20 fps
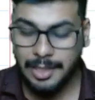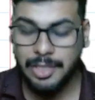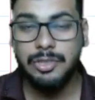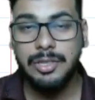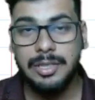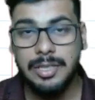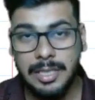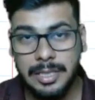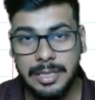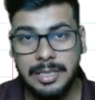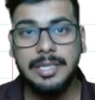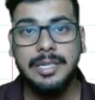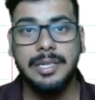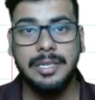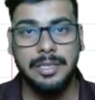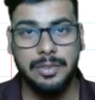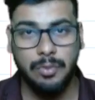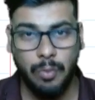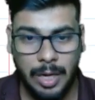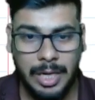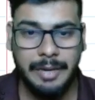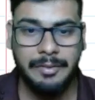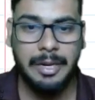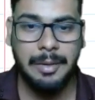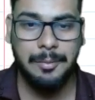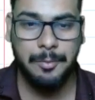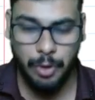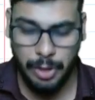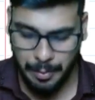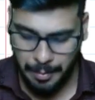So this year's whatever
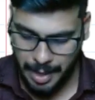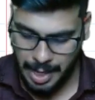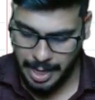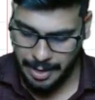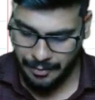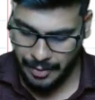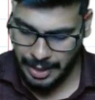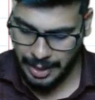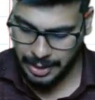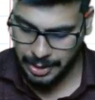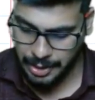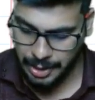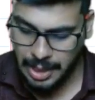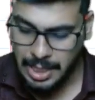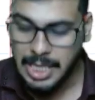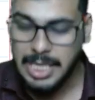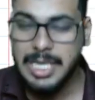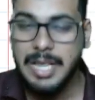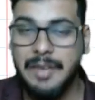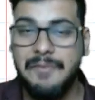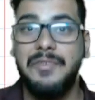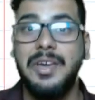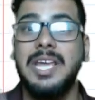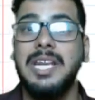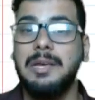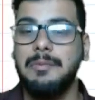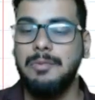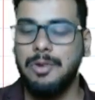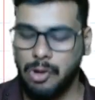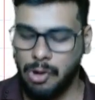I'm going to manufacture, the
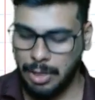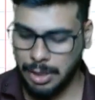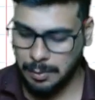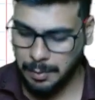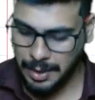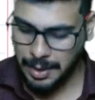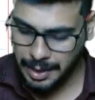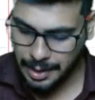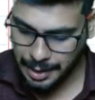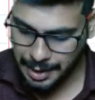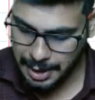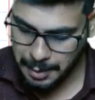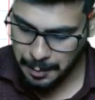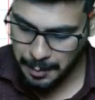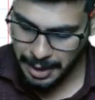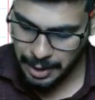variable cost will increase by